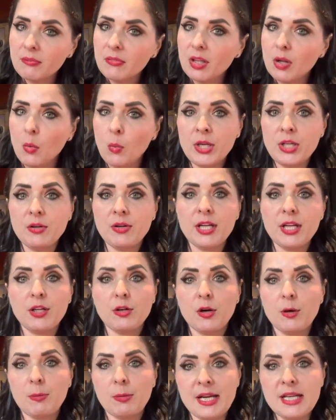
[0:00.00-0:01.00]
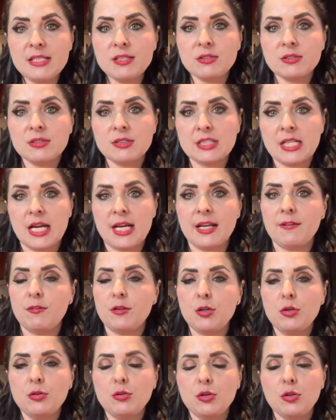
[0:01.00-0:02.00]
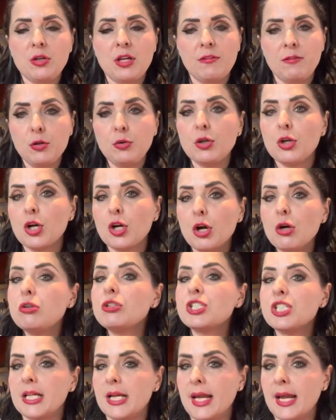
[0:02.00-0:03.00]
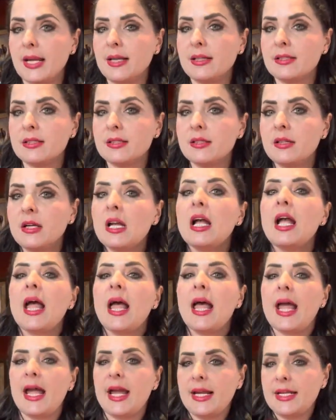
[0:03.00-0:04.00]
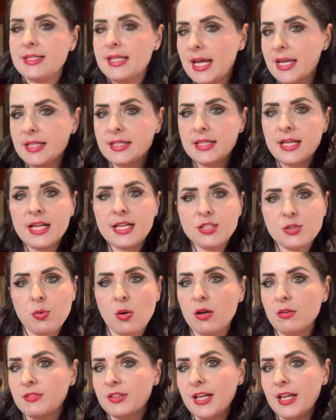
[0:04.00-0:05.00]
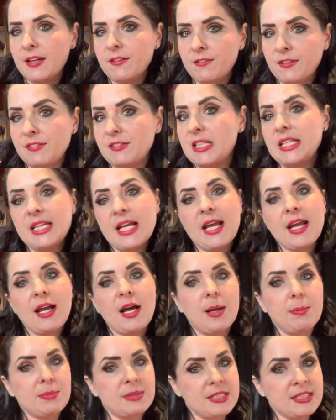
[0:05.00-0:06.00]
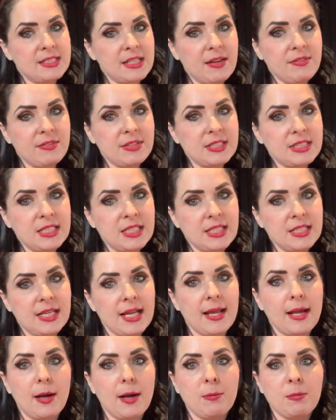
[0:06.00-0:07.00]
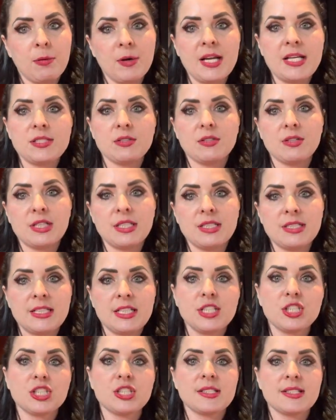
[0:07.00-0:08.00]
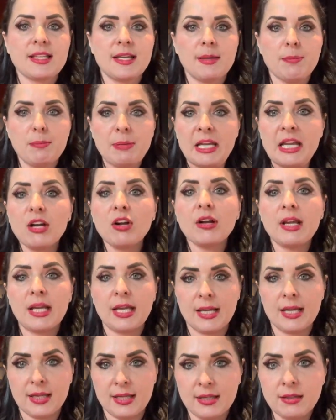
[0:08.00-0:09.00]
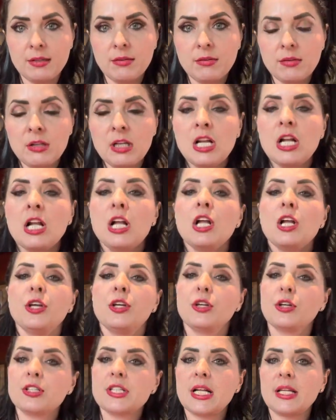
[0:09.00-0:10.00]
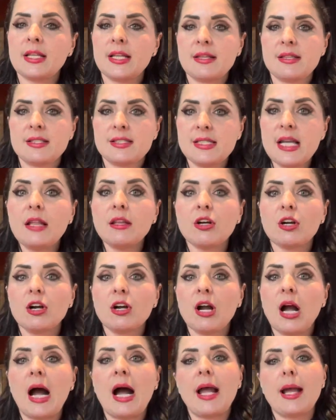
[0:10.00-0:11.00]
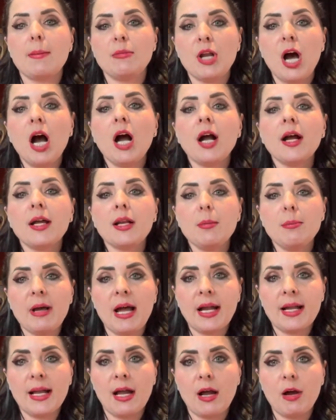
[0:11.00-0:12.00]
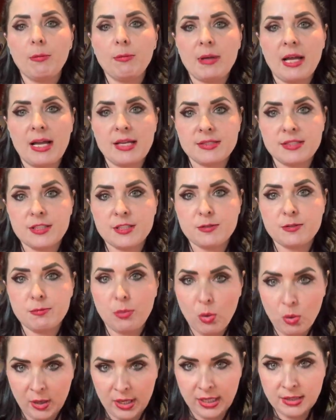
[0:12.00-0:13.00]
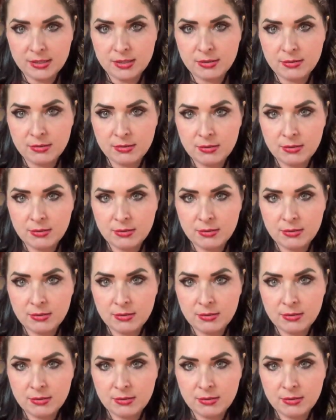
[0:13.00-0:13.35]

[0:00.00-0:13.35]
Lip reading: When you get your appraisal done, if you negotiate a 10-day, 12-day, 15-day, up to 17-day appraisal contingency period, you're telling the seller, I am not going to back out past this point